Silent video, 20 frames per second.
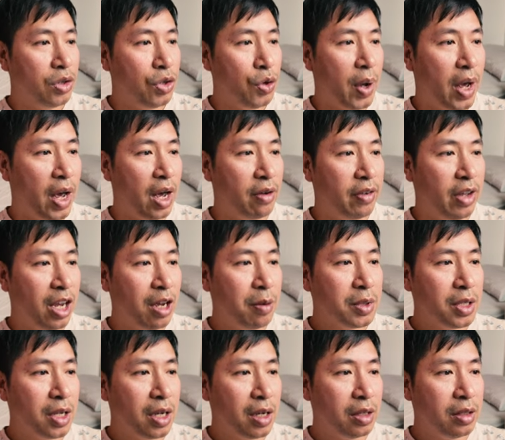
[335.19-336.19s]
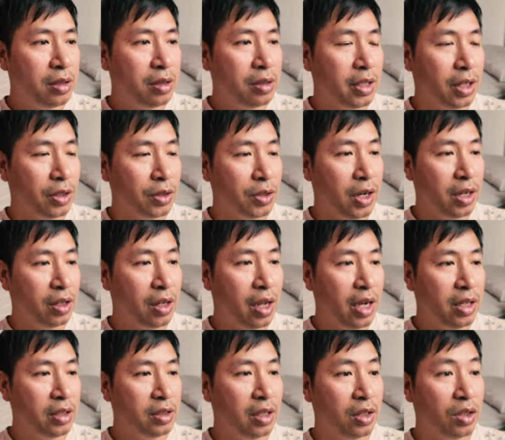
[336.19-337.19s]
You have Amazon, Delta
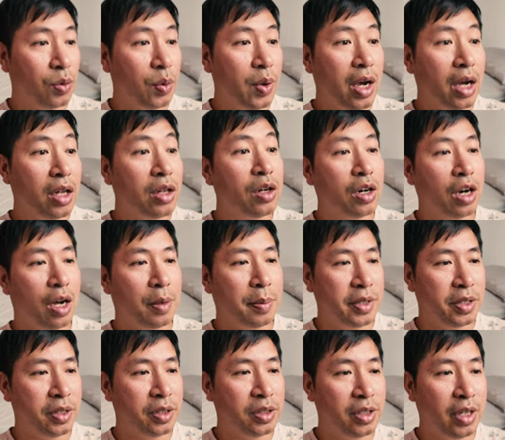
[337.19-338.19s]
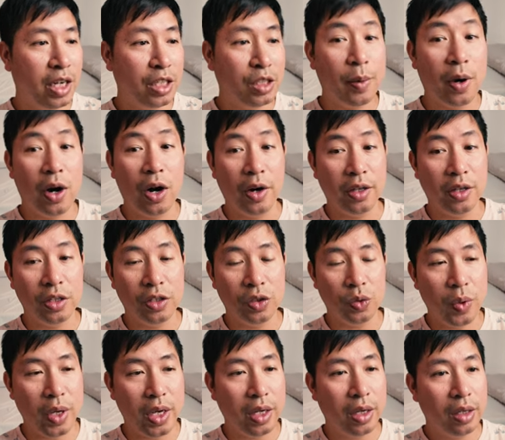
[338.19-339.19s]
Airlines, and 3 other options expiring
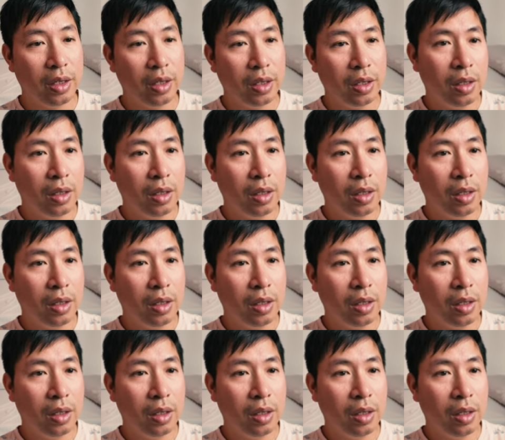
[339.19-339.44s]
this week.